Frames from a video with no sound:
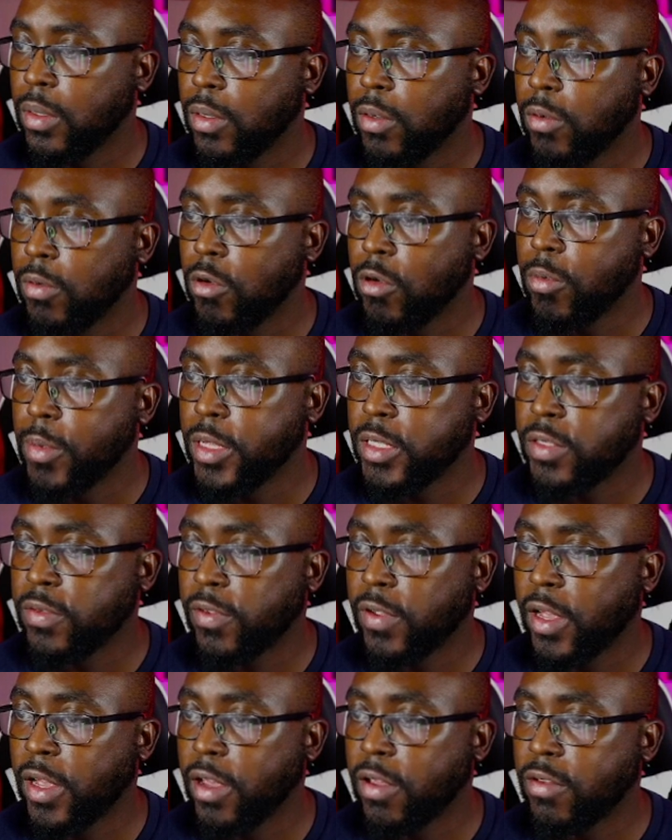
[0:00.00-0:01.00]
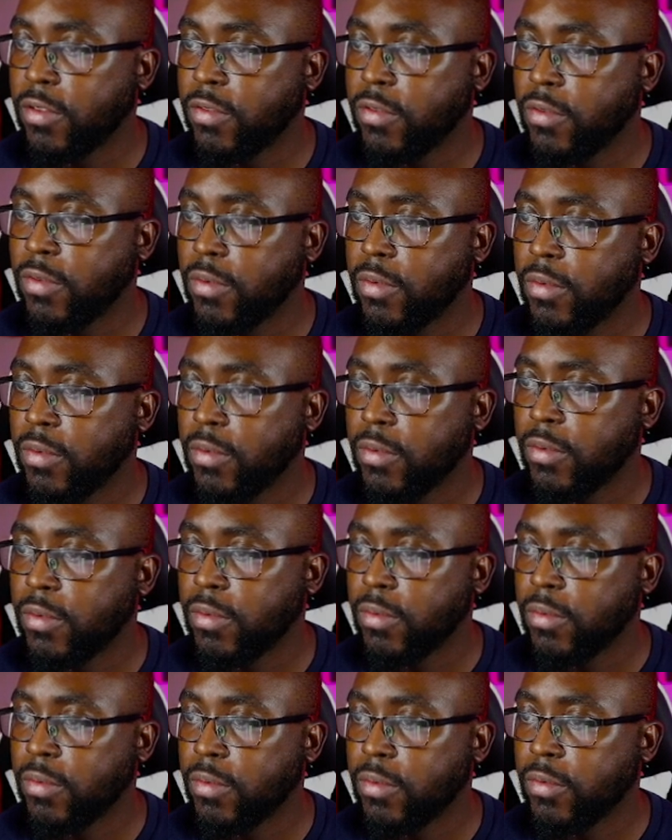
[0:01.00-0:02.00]
Romans 5,
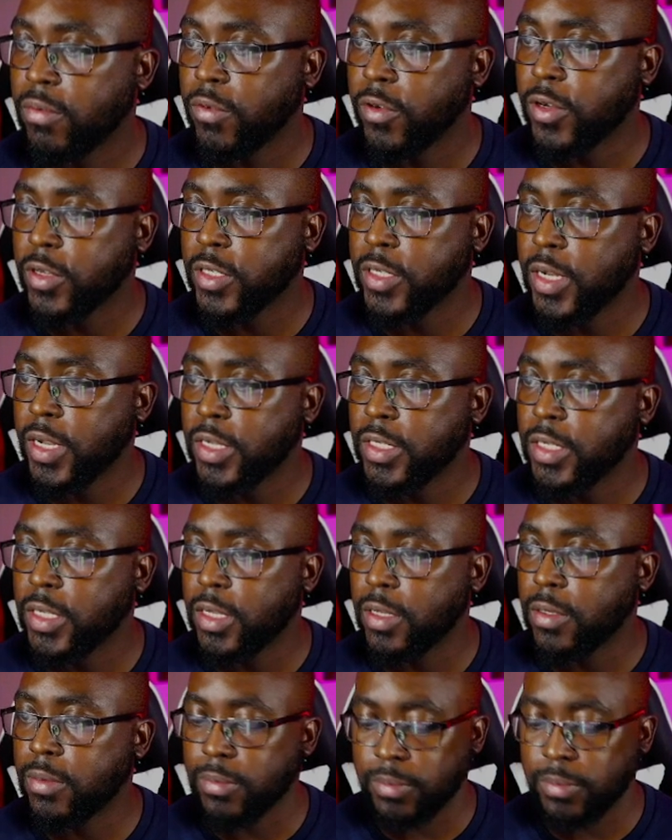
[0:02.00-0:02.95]
verse 19.